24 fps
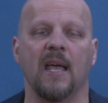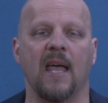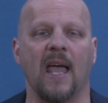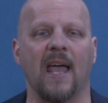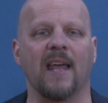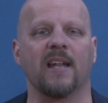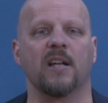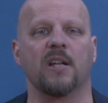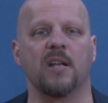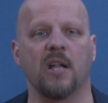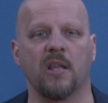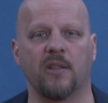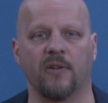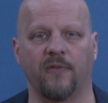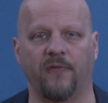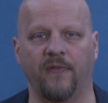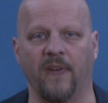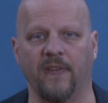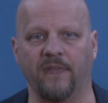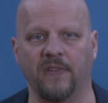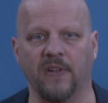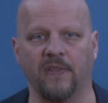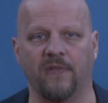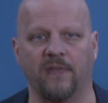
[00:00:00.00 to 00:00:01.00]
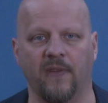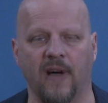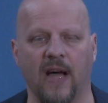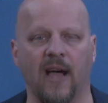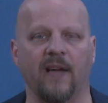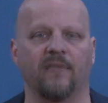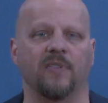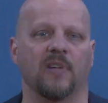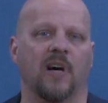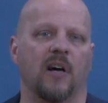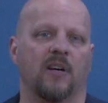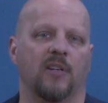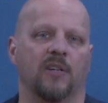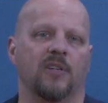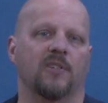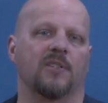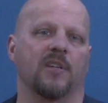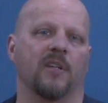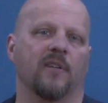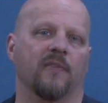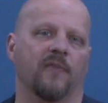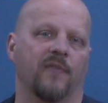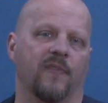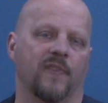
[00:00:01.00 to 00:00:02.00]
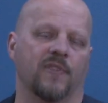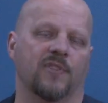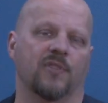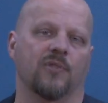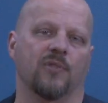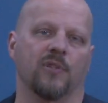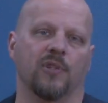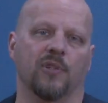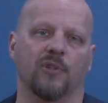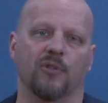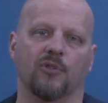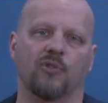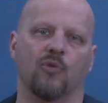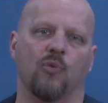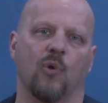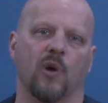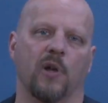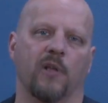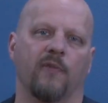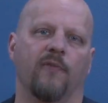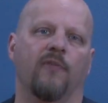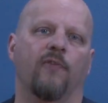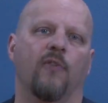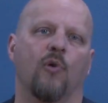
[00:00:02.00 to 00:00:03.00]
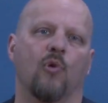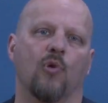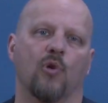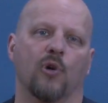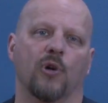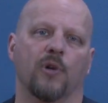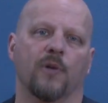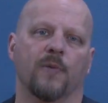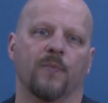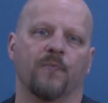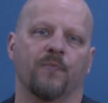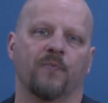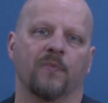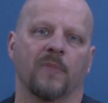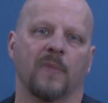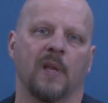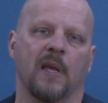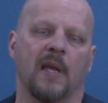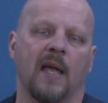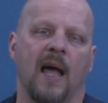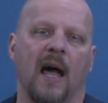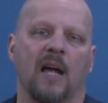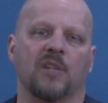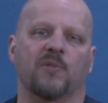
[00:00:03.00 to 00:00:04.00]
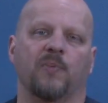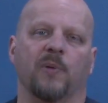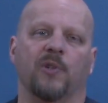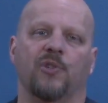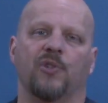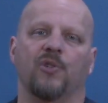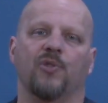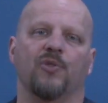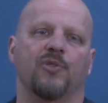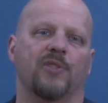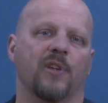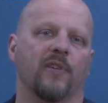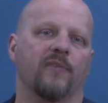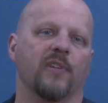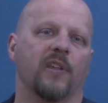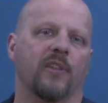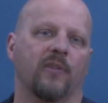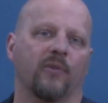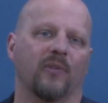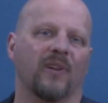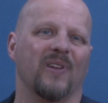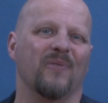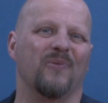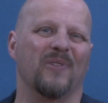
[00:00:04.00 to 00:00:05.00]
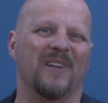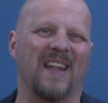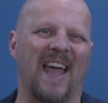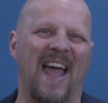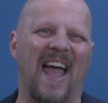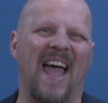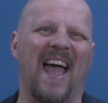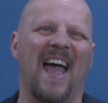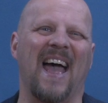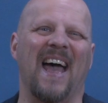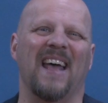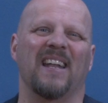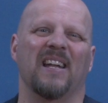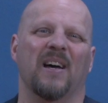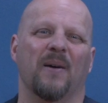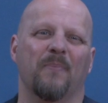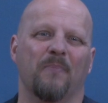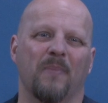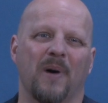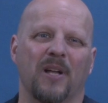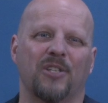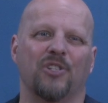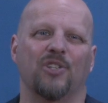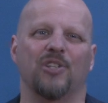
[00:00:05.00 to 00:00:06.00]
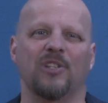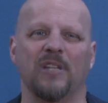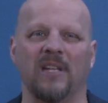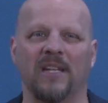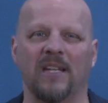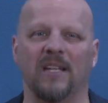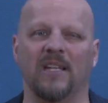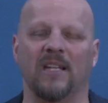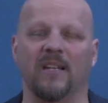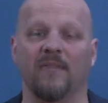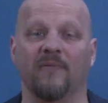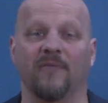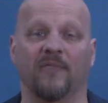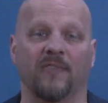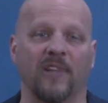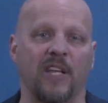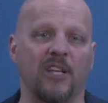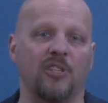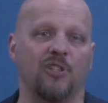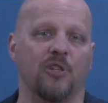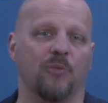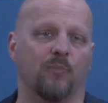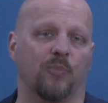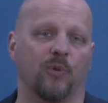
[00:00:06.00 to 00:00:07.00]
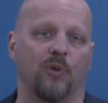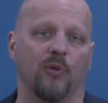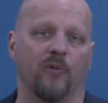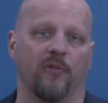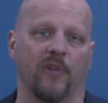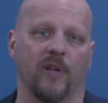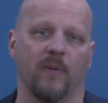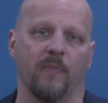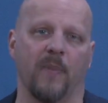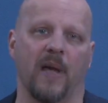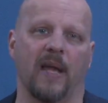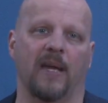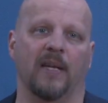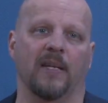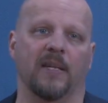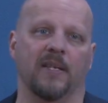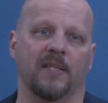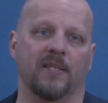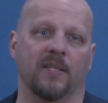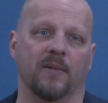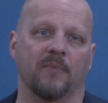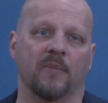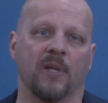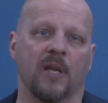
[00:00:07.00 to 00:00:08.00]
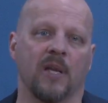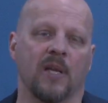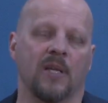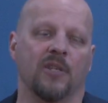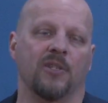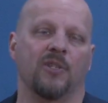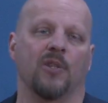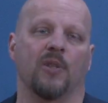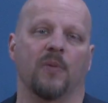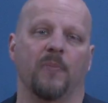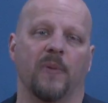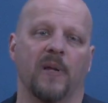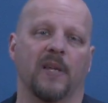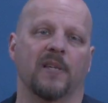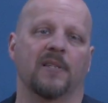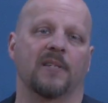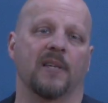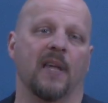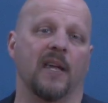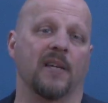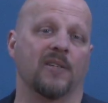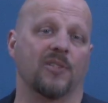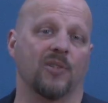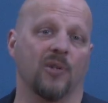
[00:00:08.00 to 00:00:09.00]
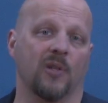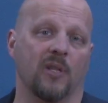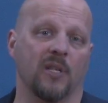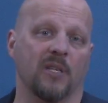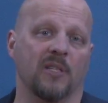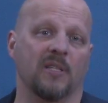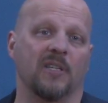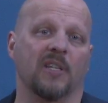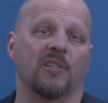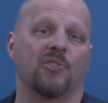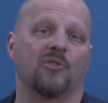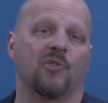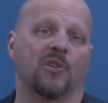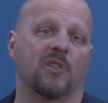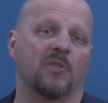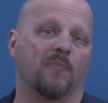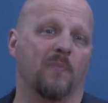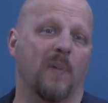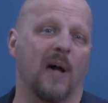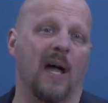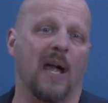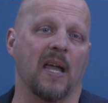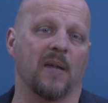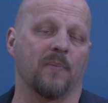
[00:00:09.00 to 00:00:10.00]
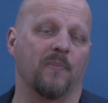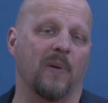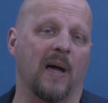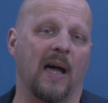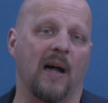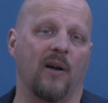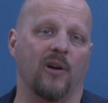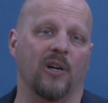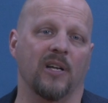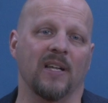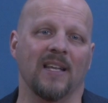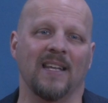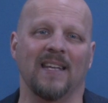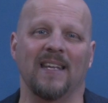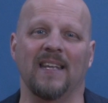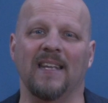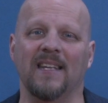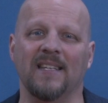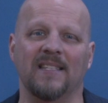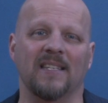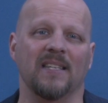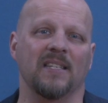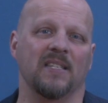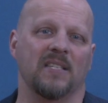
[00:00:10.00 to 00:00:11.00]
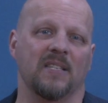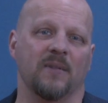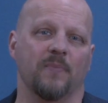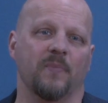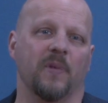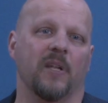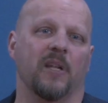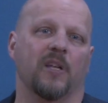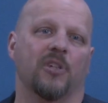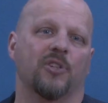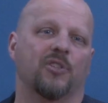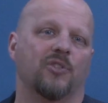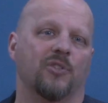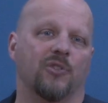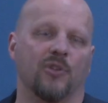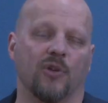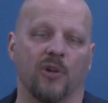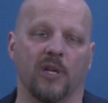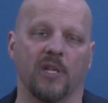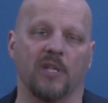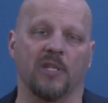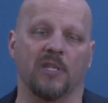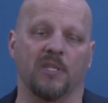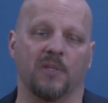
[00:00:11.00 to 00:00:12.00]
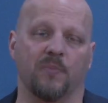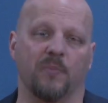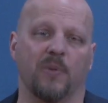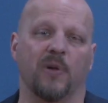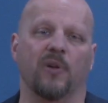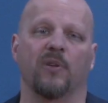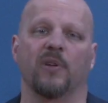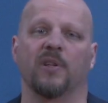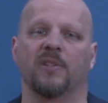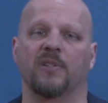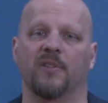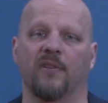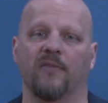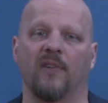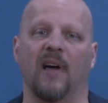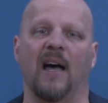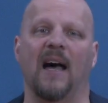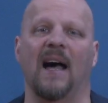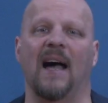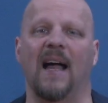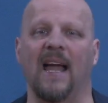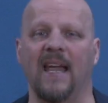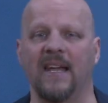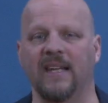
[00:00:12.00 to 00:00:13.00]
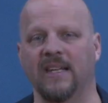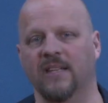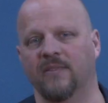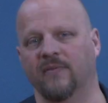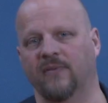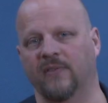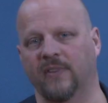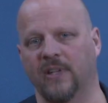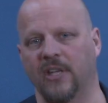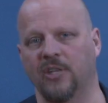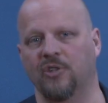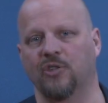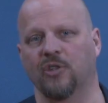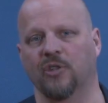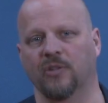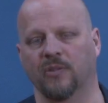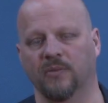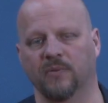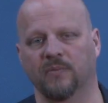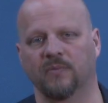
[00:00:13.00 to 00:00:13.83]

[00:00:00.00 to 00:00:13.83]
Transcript: and another $55 in fiscal year 24. House Bill 273 would add a much-needed inflation-proofing mechanism to the BSA so that districts' buying power isn't diminished during these periods of high inflation.